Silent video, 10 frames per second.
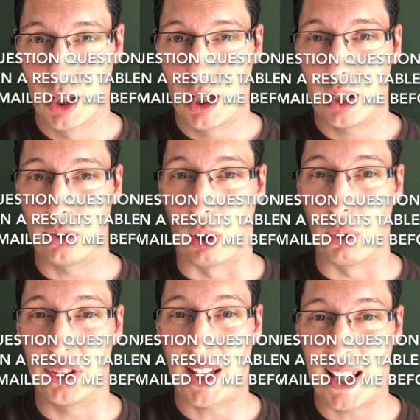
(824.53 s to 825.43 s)
So I
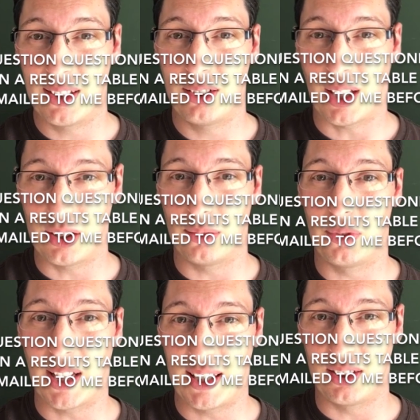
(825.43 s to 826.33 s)
want 10 sets
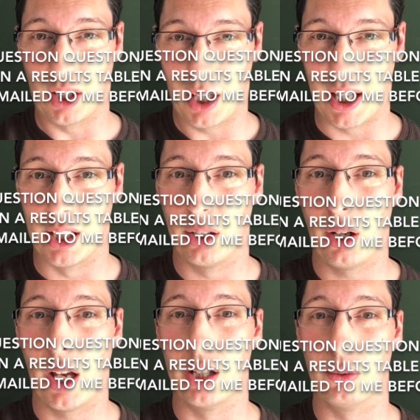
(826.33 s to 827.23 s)
of data in
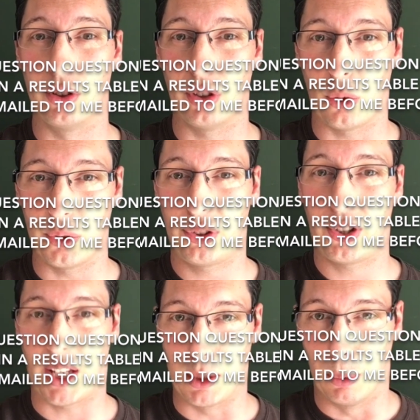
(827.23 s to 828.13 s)
a results
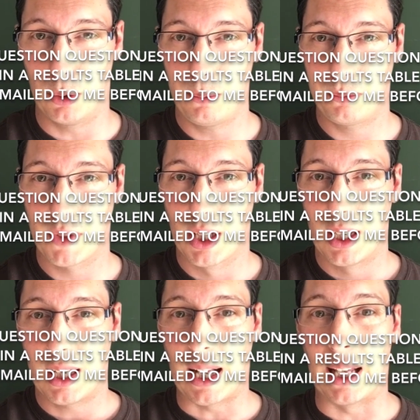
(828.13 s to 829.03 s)
table,
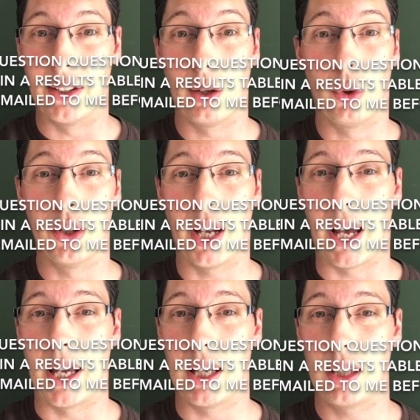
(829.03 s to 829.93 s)
and I want
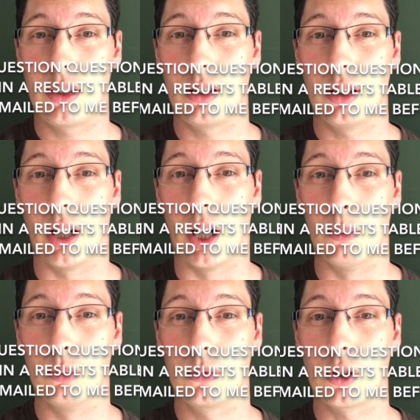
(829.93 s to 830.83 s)
a
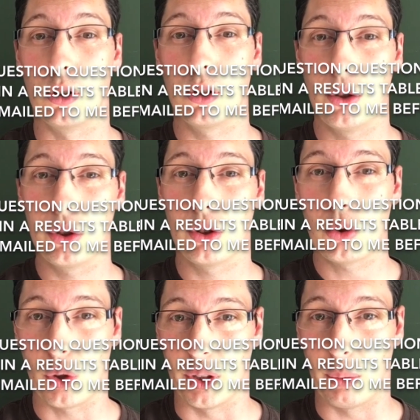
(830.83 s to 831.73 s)
conclusion
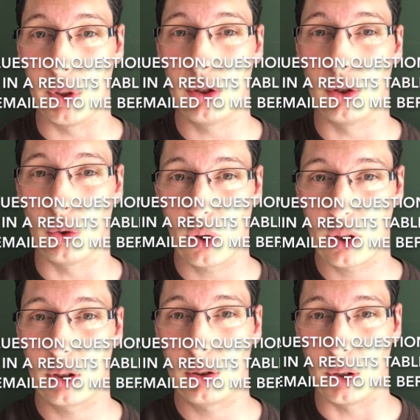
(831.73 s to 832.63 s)
drawn. I want you to draw a
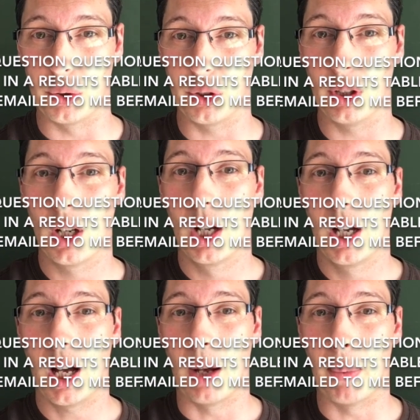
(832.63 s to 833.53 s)
conclusion
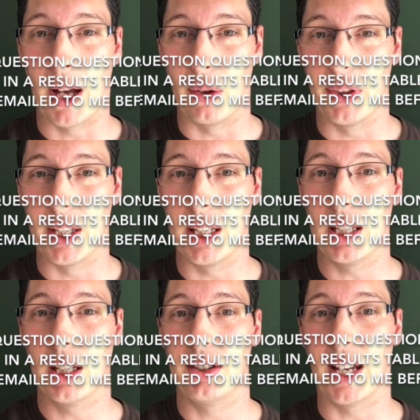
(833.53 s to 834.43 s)
about
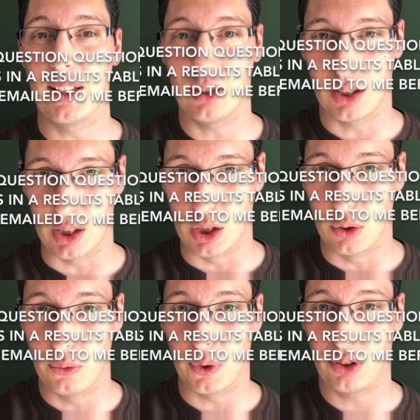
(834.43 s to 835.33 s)
the data that
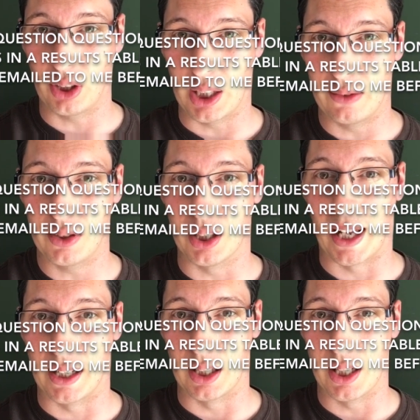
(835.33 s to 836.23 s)
you've received and
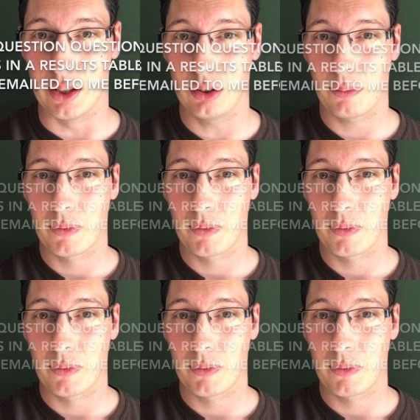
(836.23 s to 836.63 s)
analysed.